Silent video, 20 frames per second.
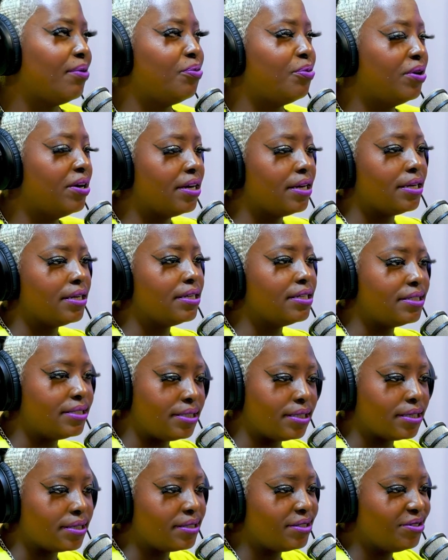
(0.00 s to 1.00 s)
Like, what
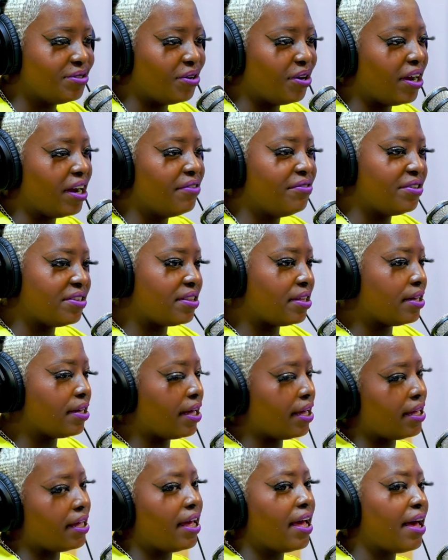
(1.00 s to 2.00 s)
is this?
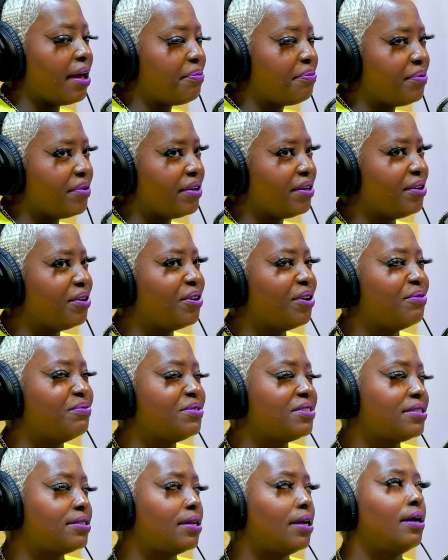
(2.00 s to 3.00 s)
Everything had happened.
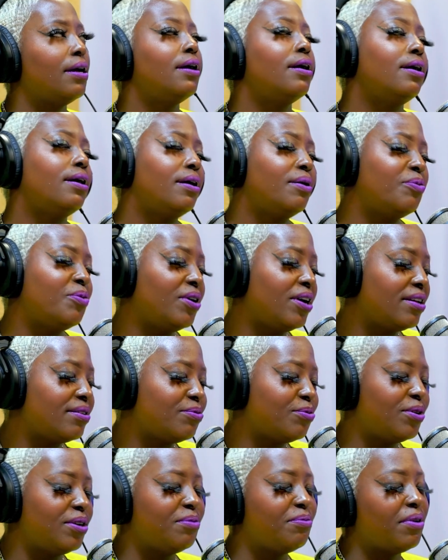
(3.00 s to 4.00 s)
I'm just like,
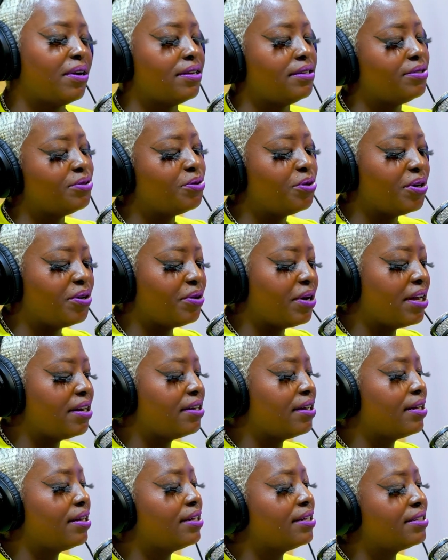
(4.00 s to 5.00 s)
what am I doing? How
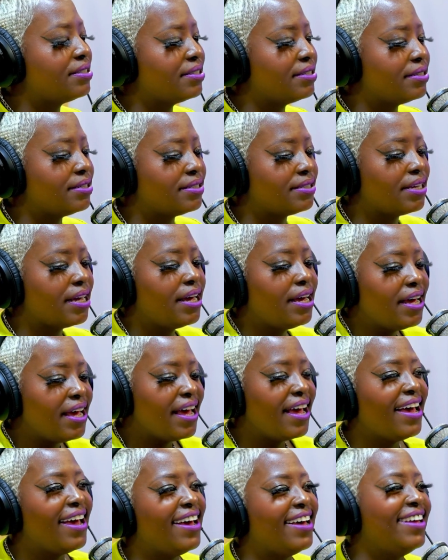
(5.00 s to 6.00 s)
did I get to this?
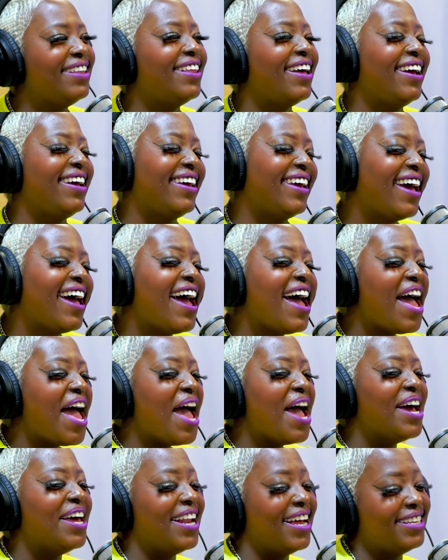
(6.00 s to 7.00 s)
And
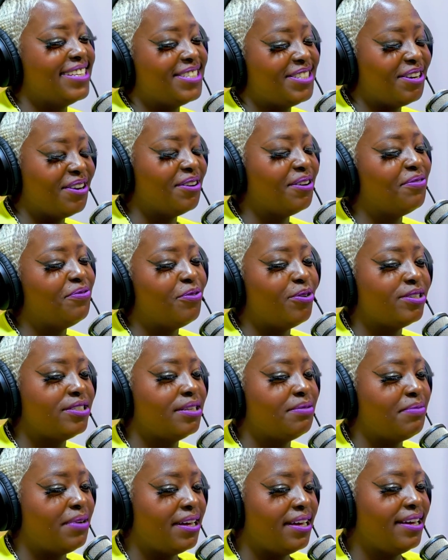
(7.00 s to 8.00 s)
I just heard a
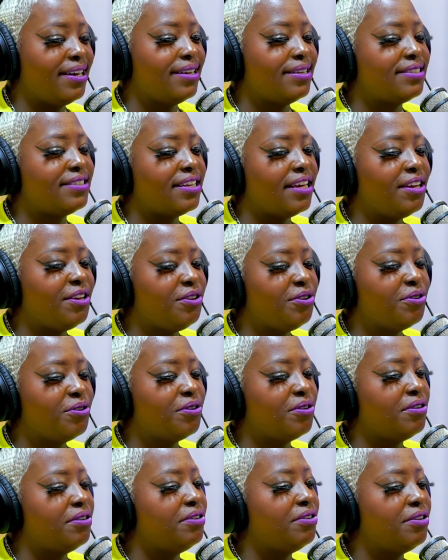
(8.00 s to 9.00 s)
voice in my head say,
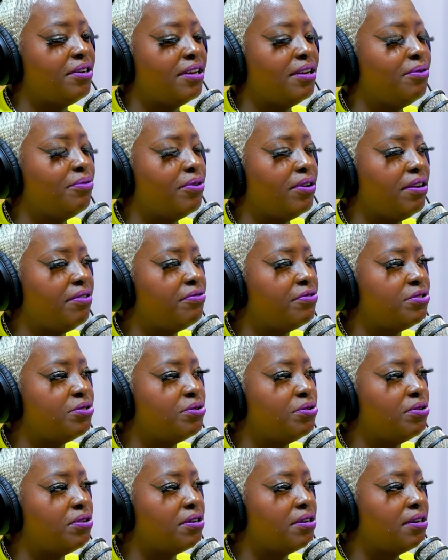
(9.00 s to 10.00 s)
you're getting ready for
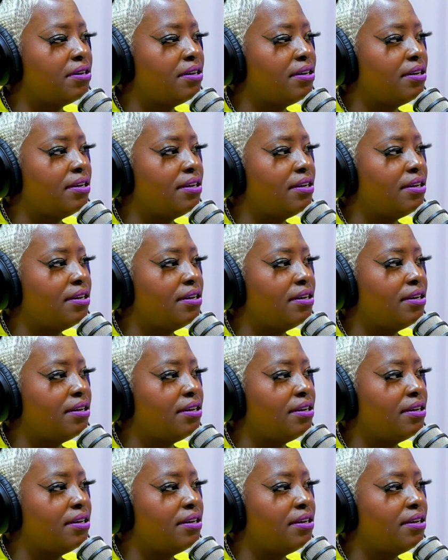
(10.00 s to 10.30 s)
tour.